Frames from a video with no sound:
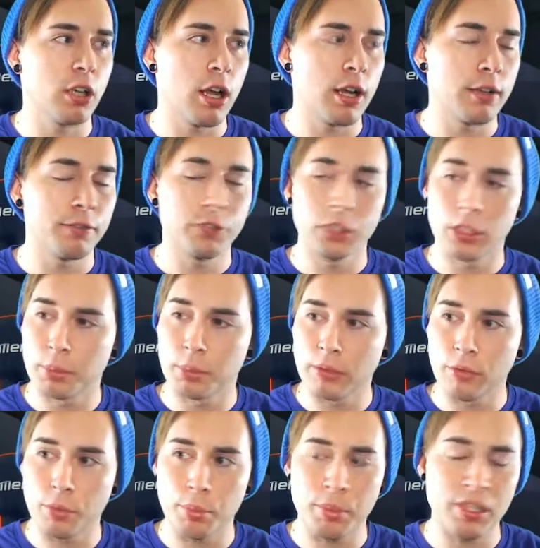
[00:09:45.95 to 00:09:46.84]
for your
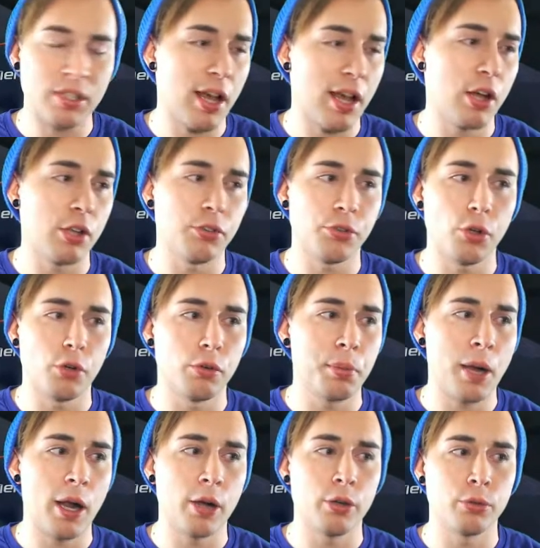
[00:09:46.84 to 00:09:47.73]
PvP talents,
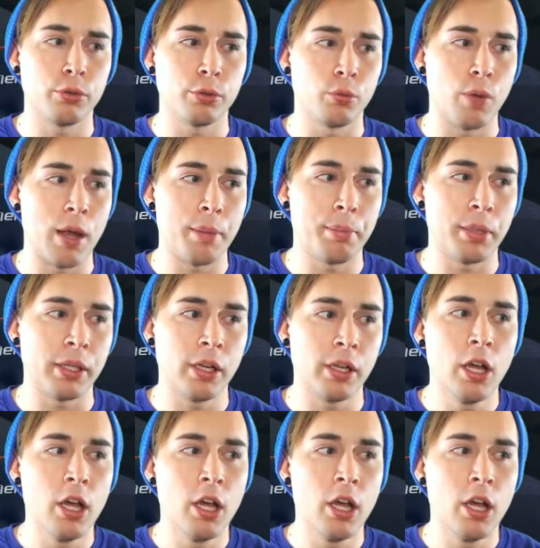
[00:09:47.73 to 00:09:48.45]
Overpowered Rune Weapon,